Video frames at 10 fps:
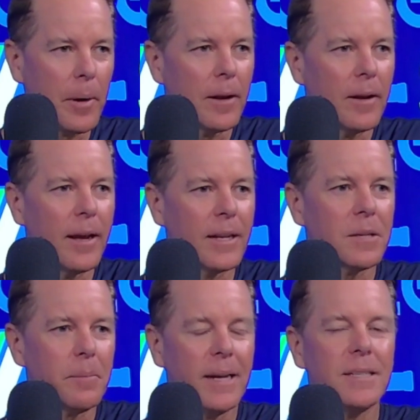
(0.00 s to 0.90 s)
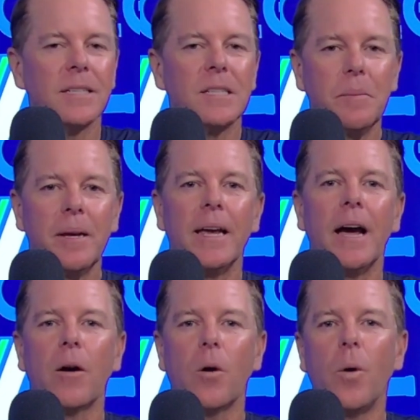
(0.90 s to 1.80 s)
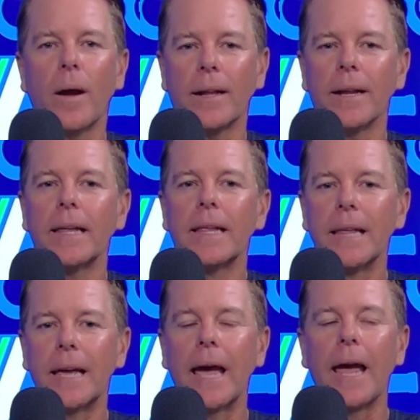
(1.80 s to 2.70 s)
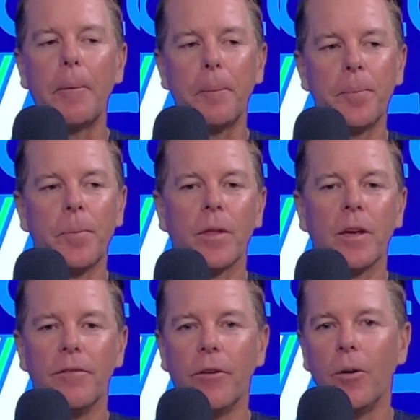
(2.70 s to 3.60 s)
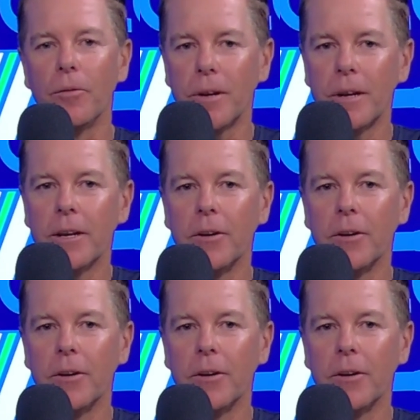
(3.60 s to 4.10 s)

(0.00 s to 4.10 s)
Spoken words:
but it's amazing to me how quickly the game evolved.